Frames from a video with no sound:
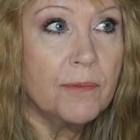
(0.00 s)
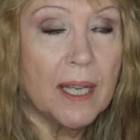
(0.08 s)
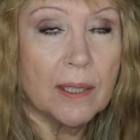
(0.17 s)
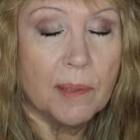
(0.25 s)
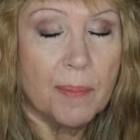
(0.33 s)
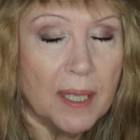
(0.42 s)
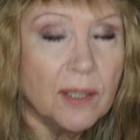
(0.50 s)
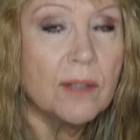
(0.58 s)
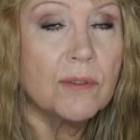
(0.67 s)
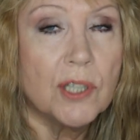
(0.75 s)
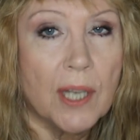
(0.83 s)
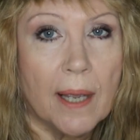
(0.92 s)

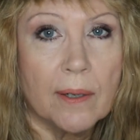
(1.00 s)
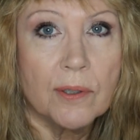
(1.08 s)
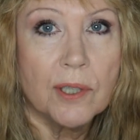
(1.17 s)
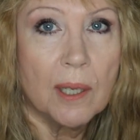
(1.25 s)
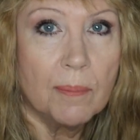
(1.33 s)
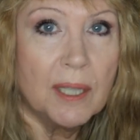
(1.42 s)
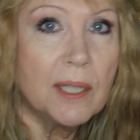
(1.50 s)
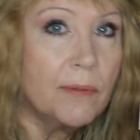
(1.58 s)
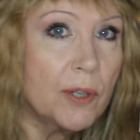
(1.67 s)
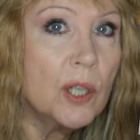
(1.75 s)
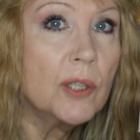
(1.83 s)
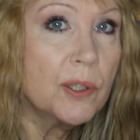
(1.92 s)
expensive shadows can be
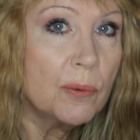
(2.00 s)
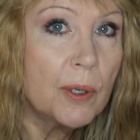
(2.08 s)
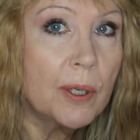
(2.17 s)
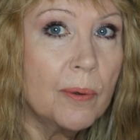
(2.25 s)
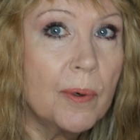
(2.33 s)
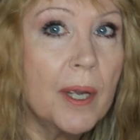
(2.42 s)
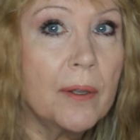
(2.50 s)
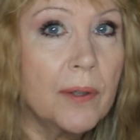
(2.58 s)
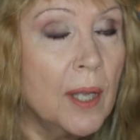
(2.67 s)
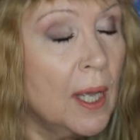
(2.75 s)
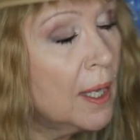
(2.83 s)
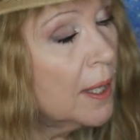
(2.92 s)
difficult to work with.
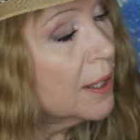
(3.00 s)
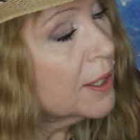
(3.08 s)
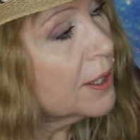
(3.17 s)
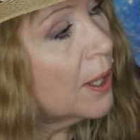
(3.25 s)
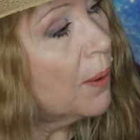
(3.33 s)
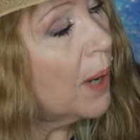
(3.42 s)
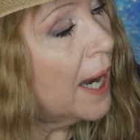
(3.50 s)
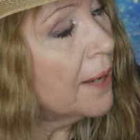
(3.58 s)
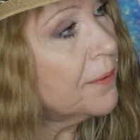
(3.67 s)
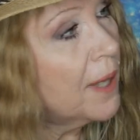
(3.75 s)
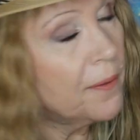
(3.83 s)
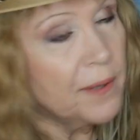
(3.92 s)
So I
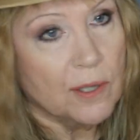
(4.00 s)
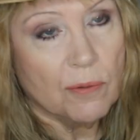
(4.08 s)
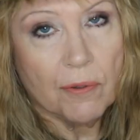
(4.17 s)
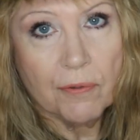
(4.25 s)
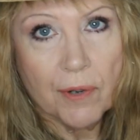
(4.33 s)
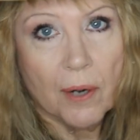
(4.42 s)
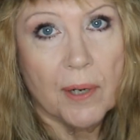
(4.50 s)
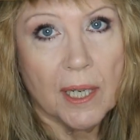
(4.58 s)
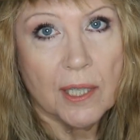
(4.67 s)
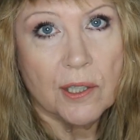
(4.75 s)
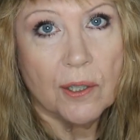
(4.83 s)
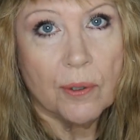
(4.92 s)
thought these were very
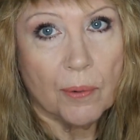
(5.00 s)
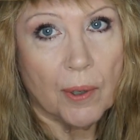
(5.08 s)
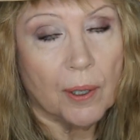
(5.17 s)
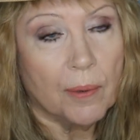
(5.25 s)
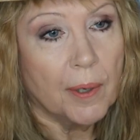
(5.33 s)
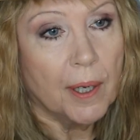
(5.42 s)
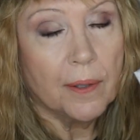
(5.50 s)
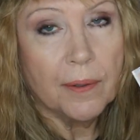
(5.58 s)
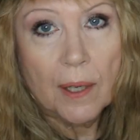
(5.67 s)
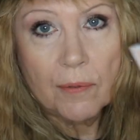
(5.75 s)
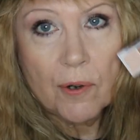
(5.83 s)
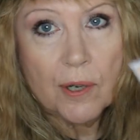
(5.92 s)
easy to work with.
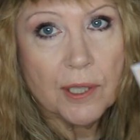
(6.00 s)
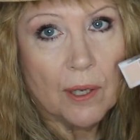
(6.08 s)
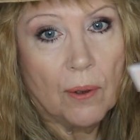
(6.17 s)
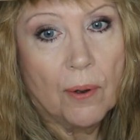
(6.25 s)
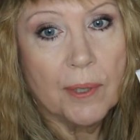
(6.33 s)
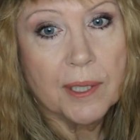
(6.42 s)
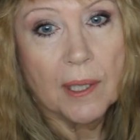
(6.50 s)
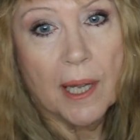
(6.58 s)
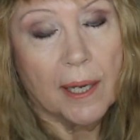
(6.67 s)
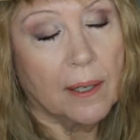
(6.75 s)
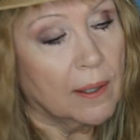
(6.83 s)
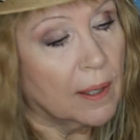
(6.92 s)
Of course, I always
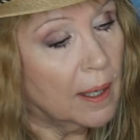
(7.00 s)
like,